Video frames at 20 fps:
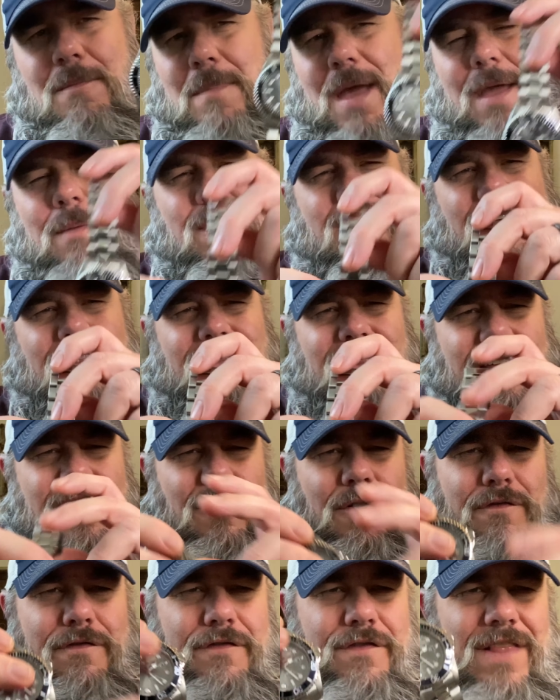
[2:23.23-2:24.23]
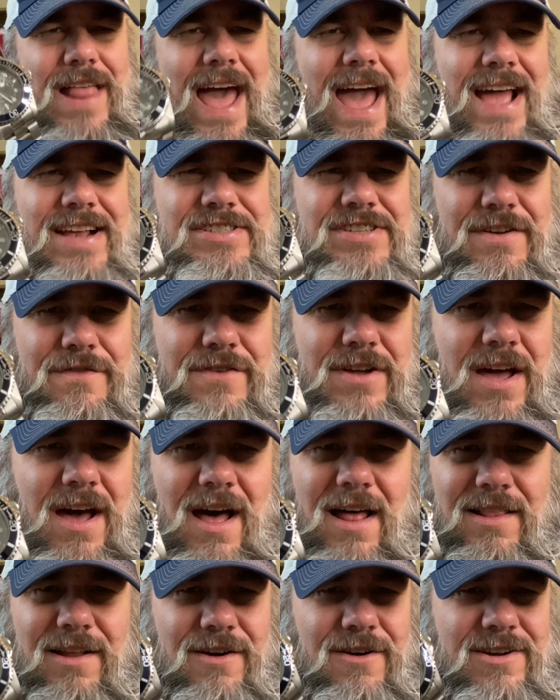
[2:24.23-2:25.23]
Maybe a little flash of
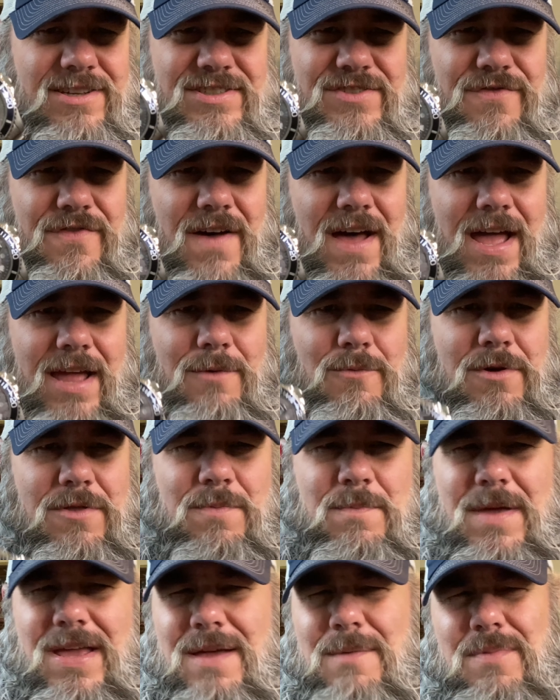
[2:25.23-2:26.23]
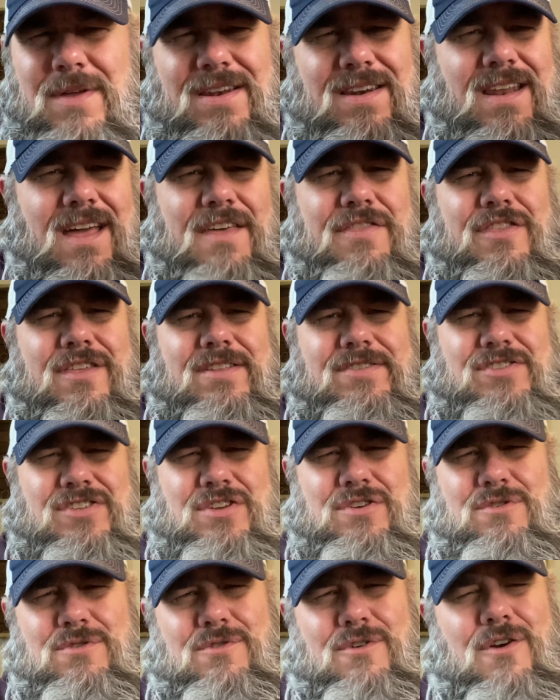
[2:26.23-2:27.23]
color is fine with me, but nothing
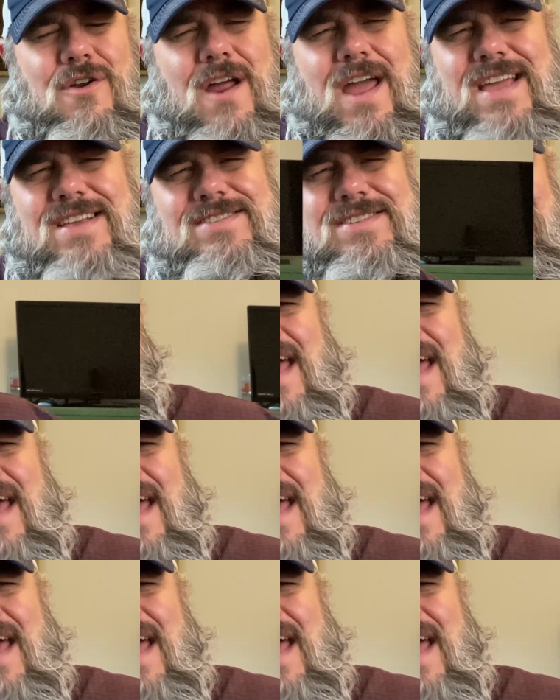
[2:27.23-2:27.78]
too crazy.